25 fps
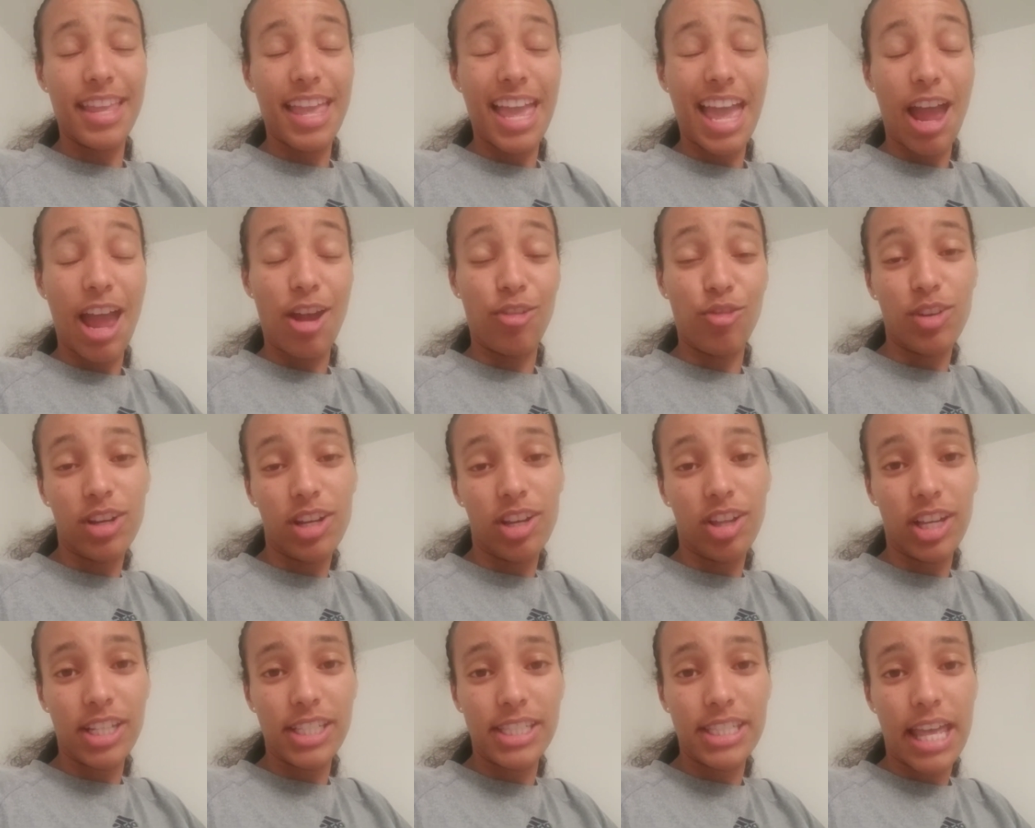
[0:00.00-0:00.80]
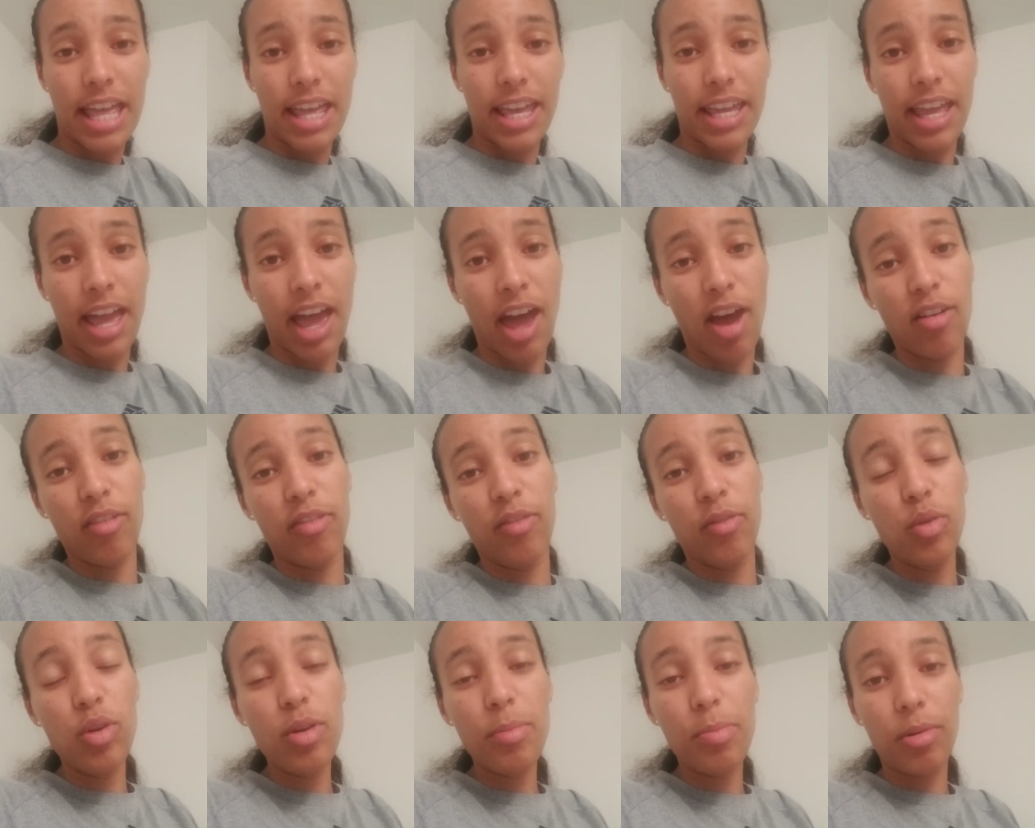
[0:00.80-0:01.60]
I realized that it had
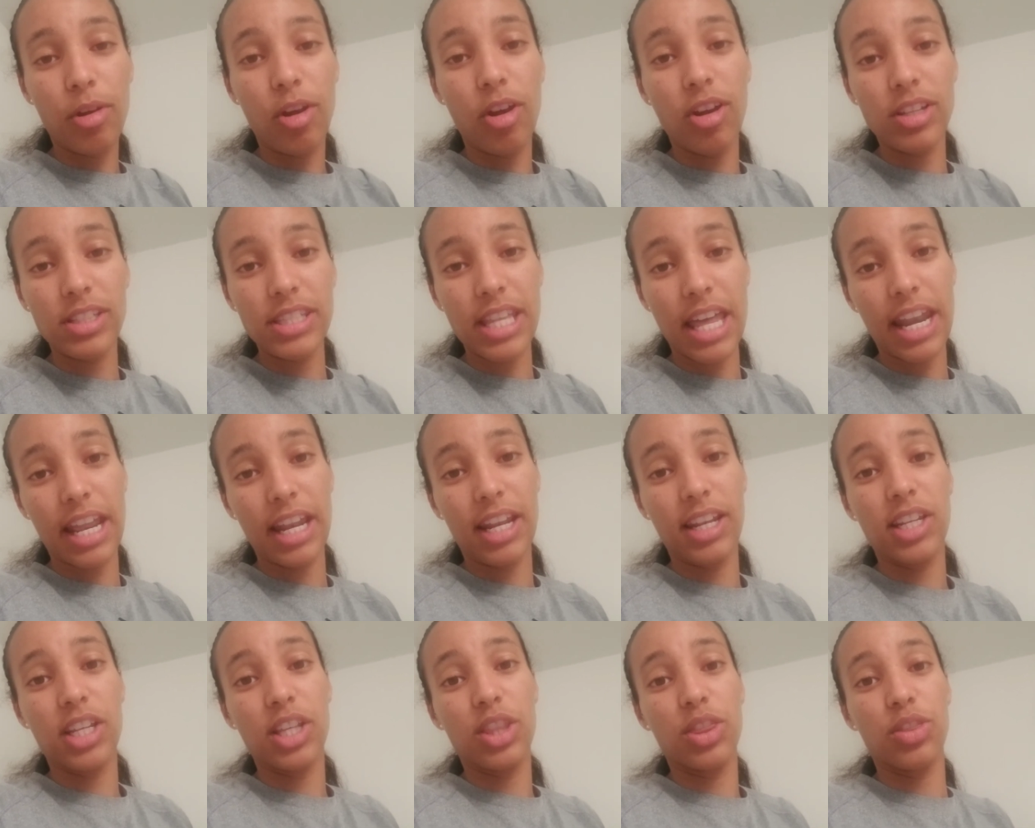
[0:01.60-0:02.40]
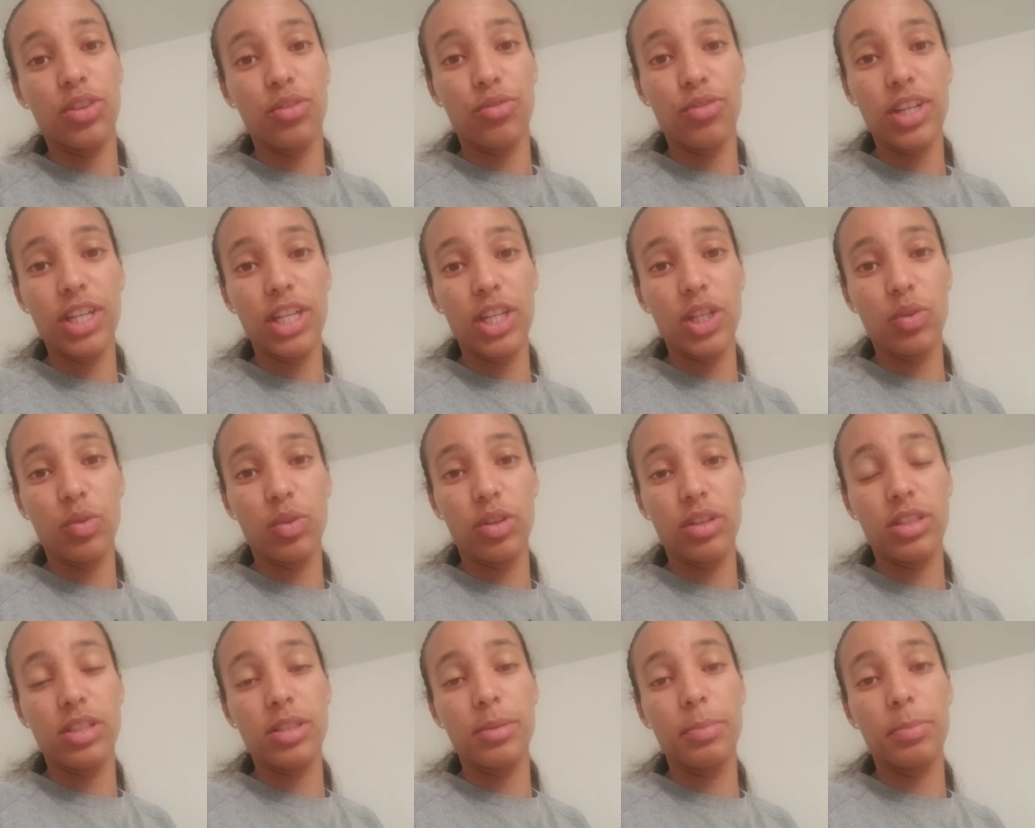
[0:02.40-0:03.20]
four prongs that I need three in
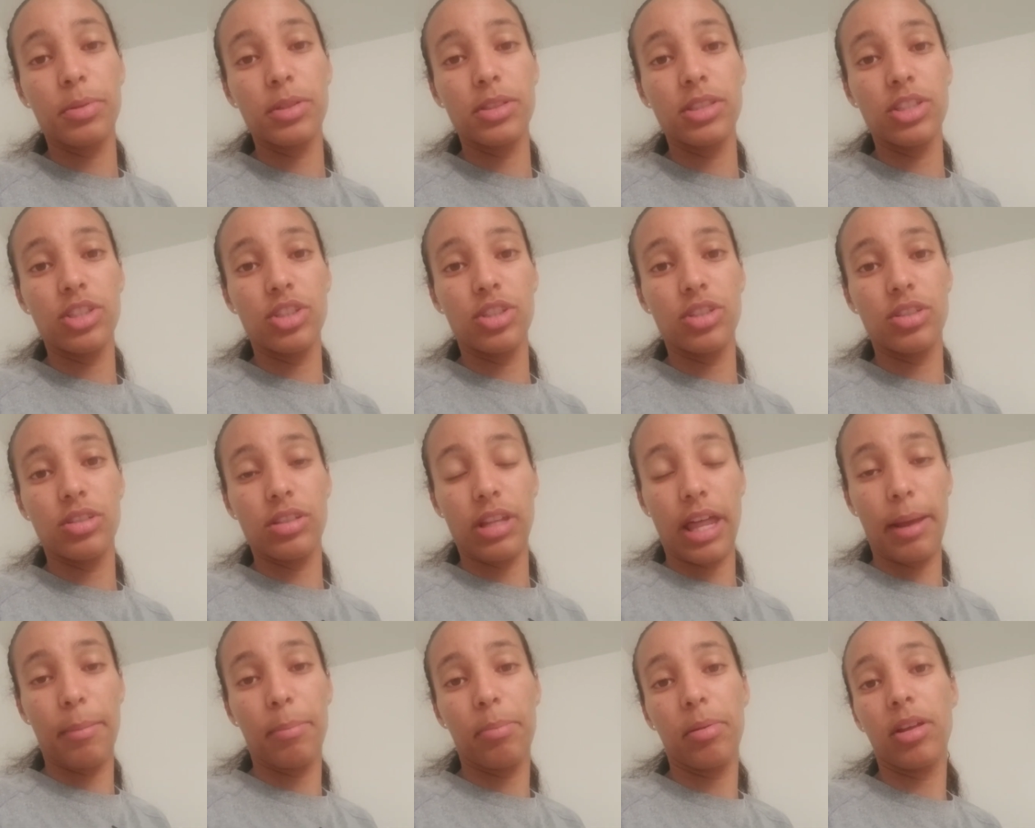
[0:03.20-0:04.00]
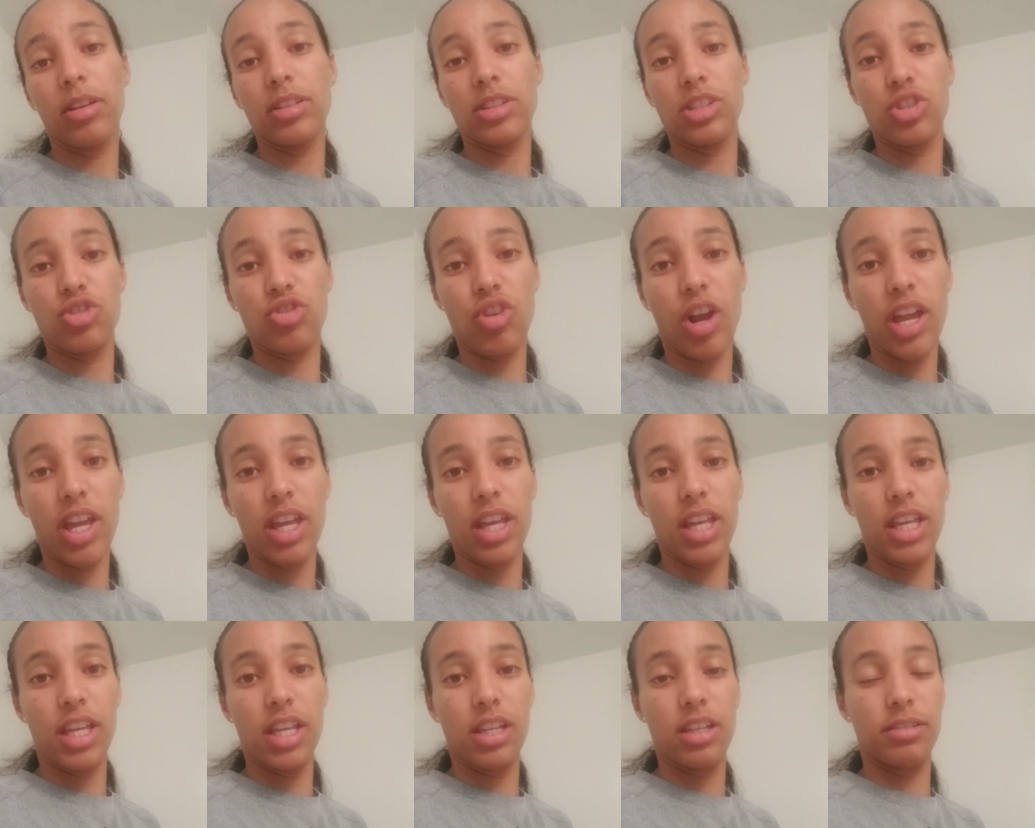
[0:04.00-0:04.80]
order to put the, like plug the dryer
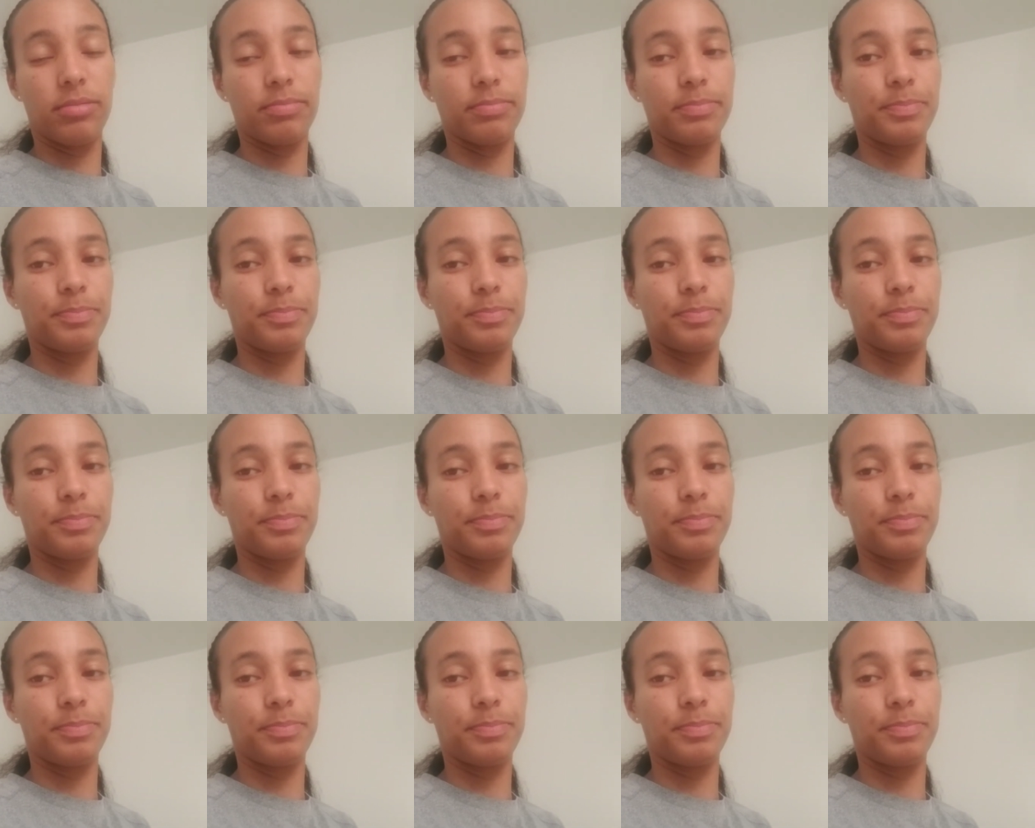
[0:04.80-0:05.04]
in.